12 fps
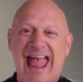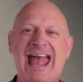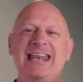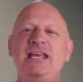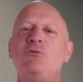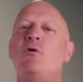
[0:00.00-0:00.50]

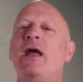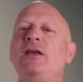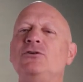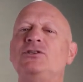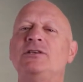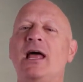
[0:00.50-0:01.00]
Any way
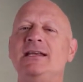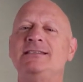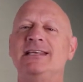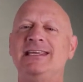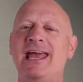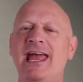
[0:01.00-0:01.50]
you slice
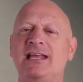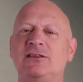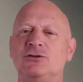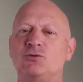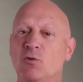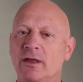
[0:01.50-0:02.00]
the cake,
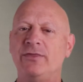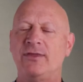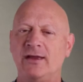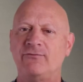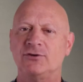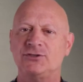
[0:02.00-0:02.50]
there's one
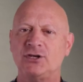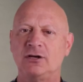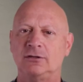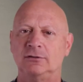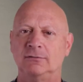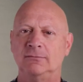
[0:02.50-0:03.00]
thing for
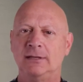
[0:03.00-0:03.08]
certain.